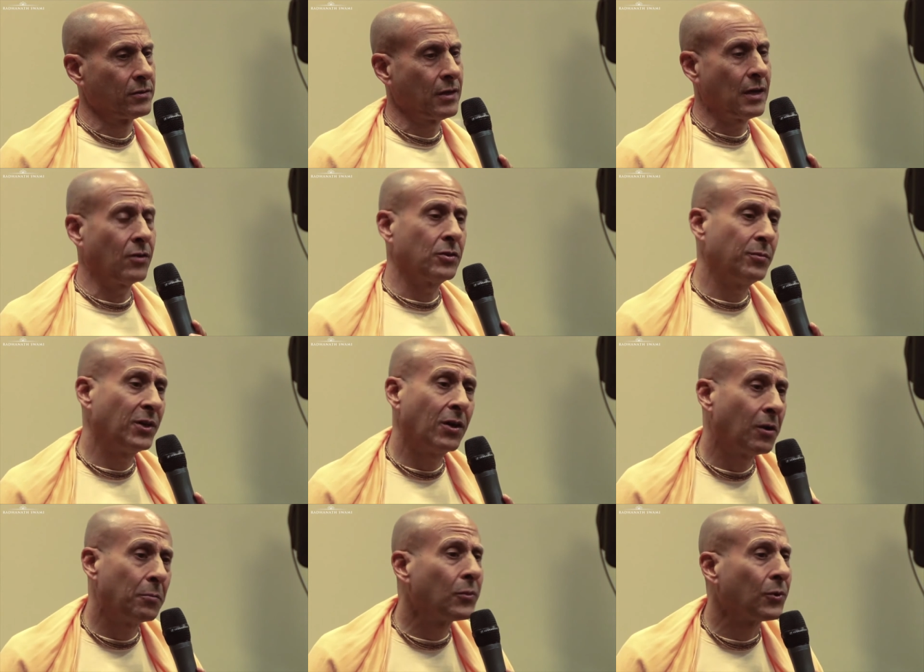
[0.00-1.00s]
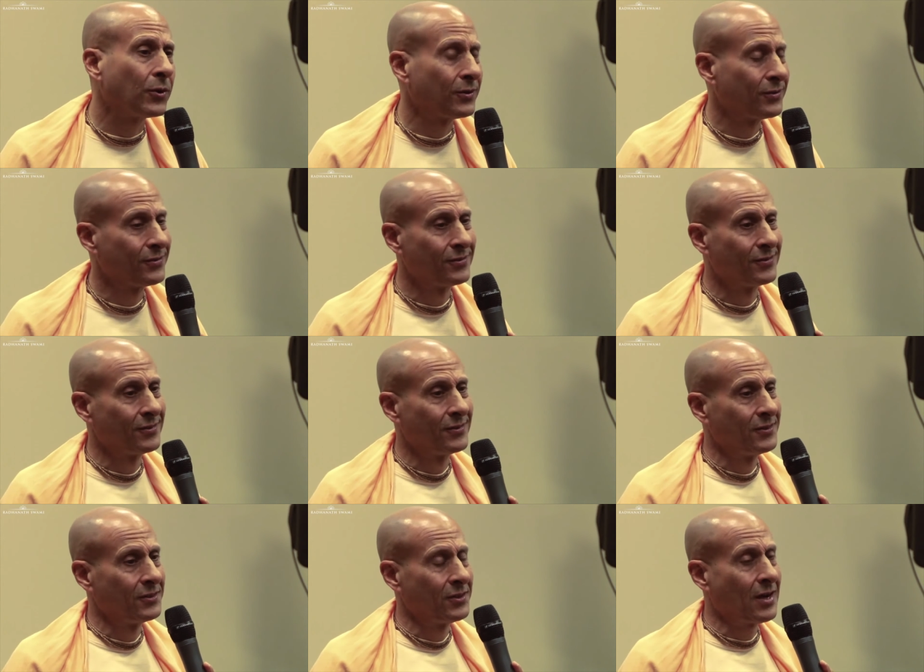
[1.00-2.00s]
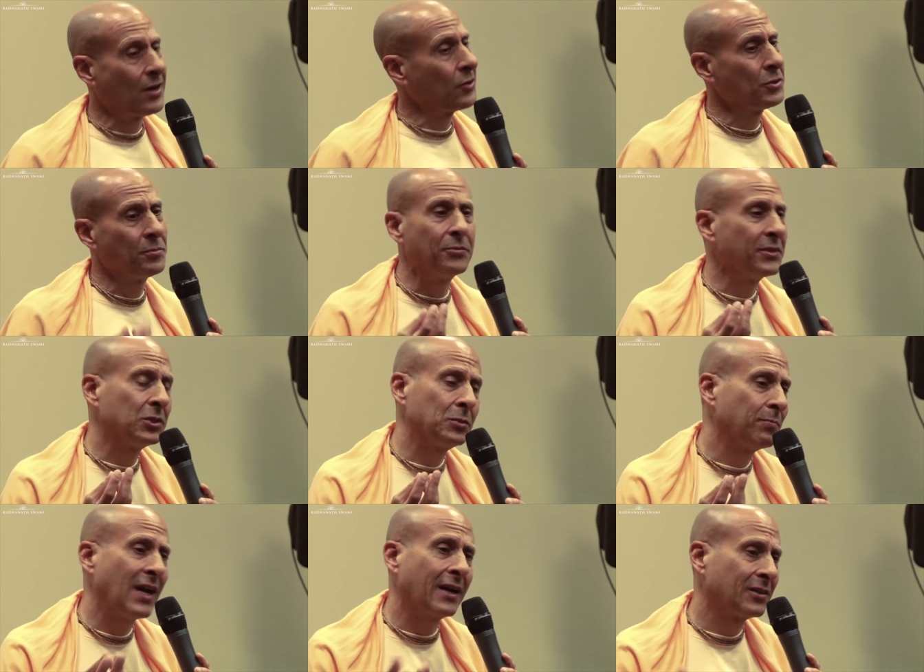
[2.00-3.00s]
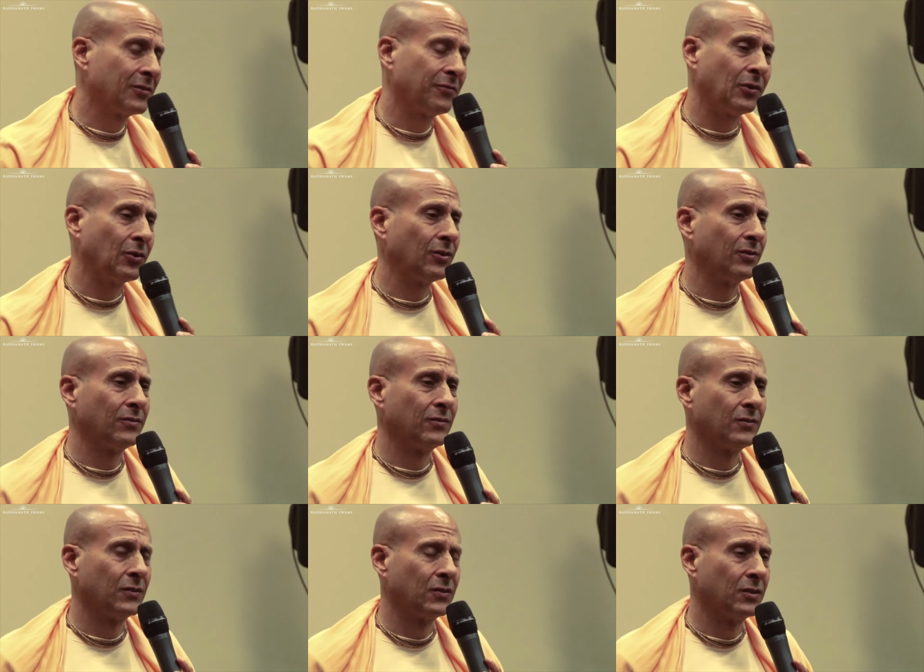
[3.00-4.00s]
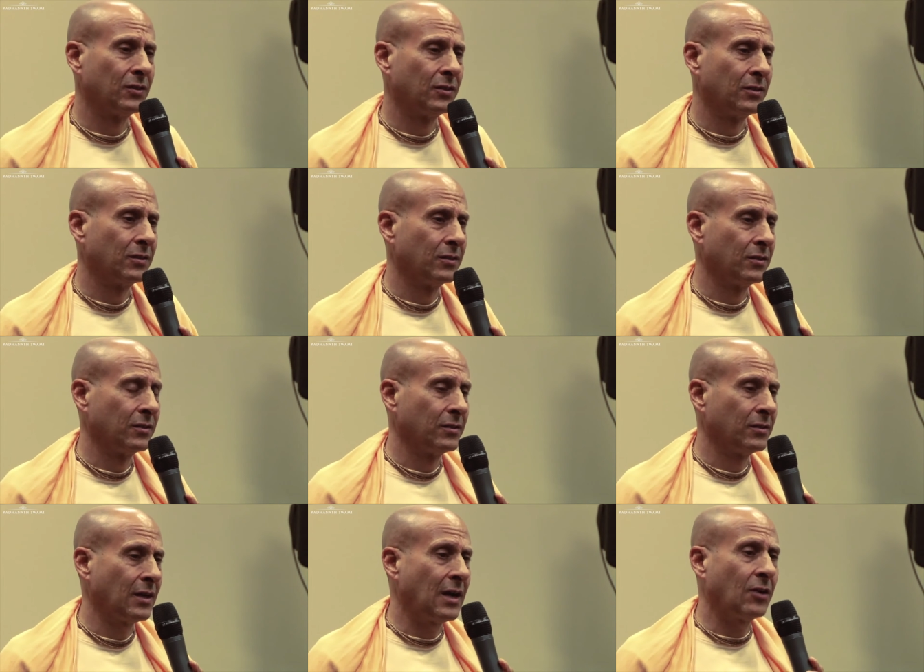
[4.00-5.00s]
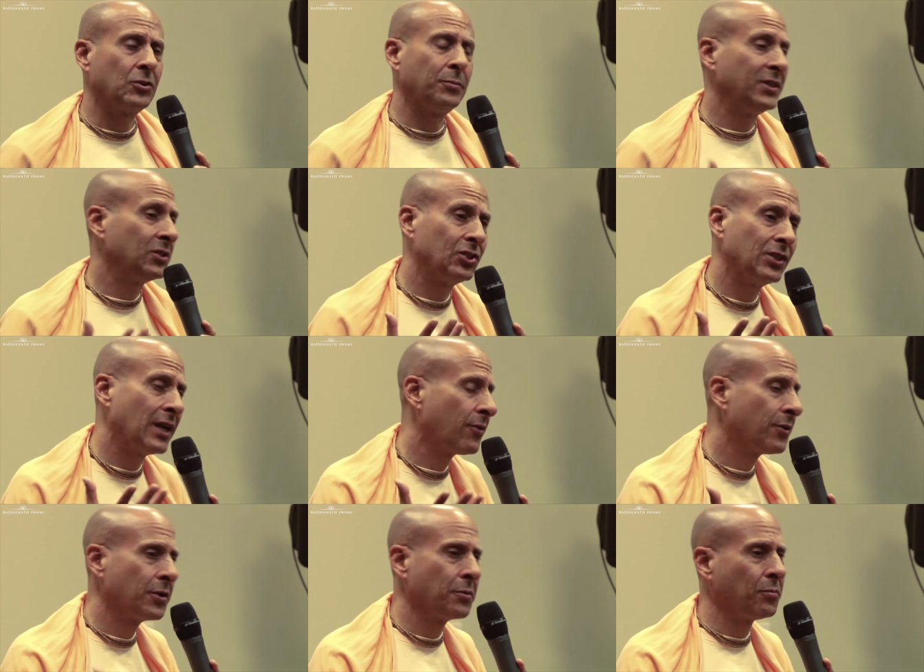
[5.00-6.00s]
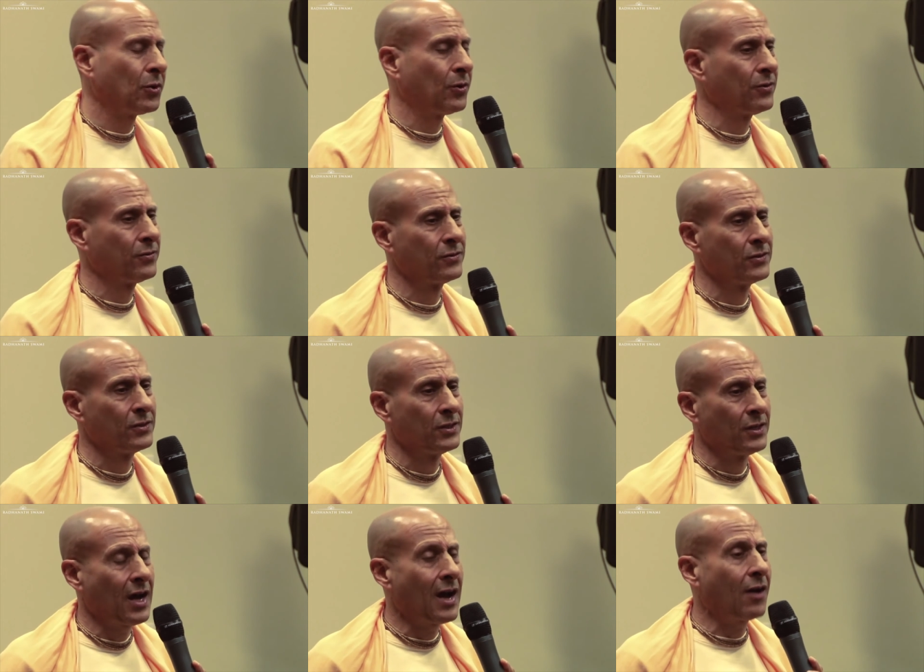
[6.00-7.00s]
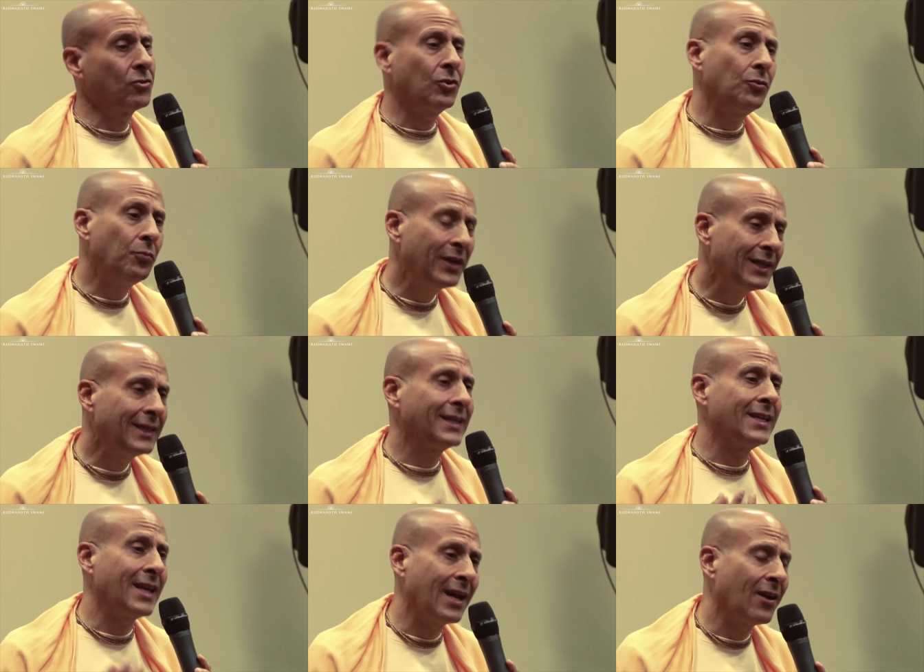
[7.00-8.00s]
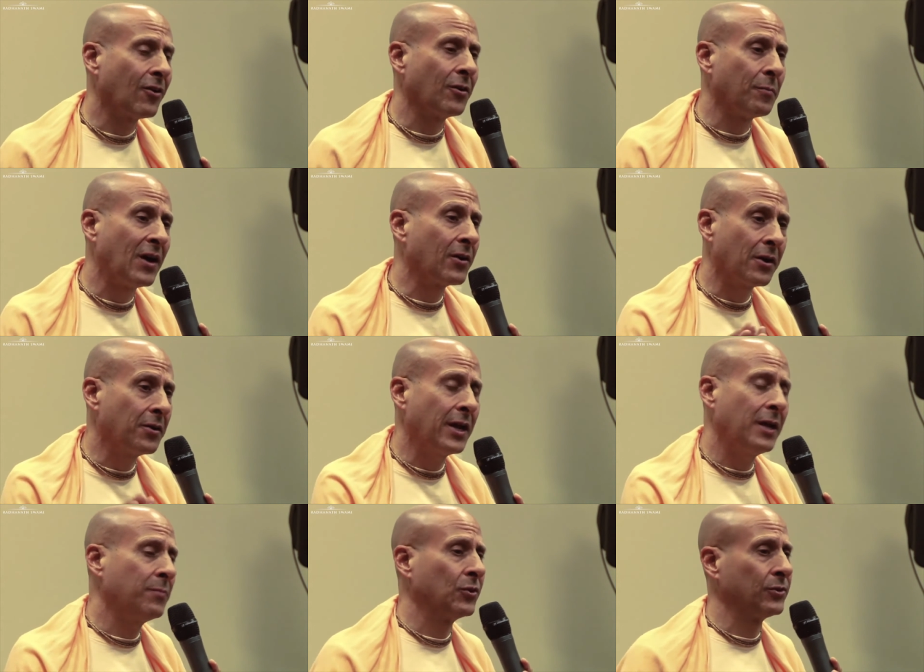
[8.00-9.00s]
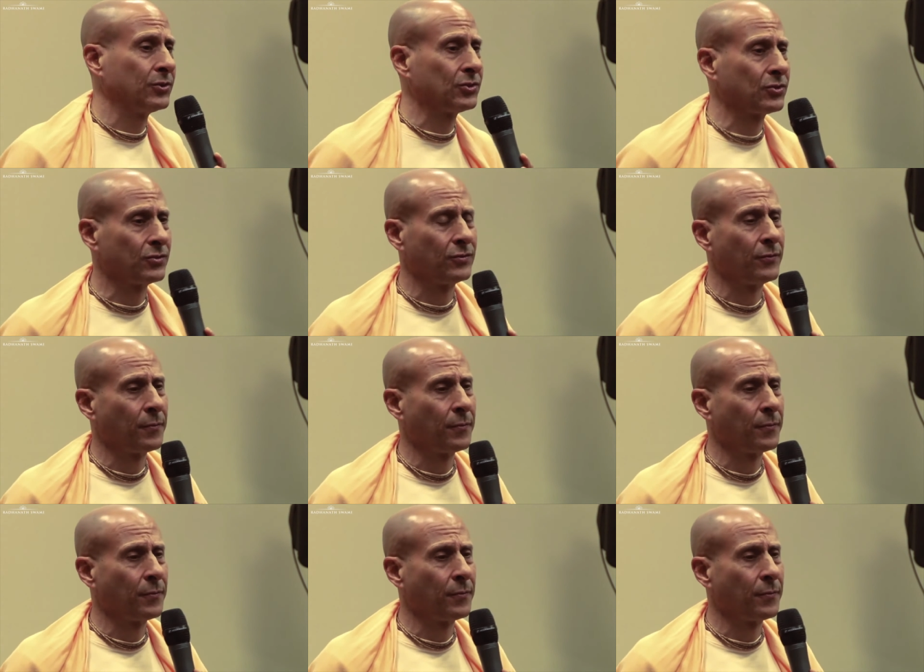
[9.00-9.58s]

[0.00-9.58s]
How to be humble, how to be respectful, how to be charitable, how to really care about our neighbors.